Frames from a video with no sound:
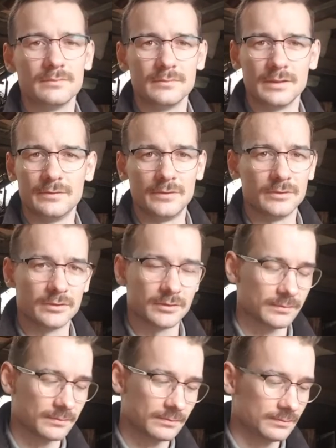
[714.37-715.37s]
if you're,
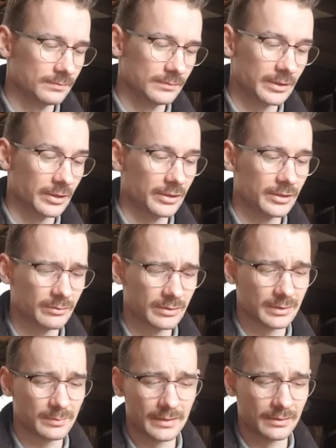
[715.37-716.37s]
you know, you don't want to
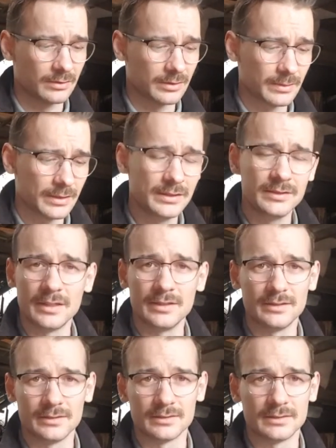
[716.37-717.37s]
spend a lot of money, yeah, you
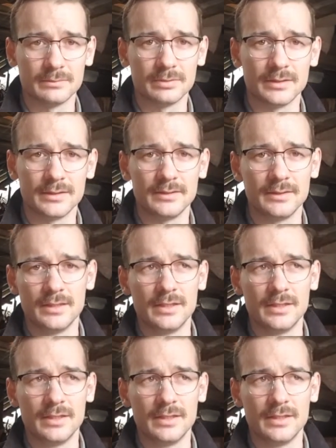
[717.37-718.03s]
can just simply,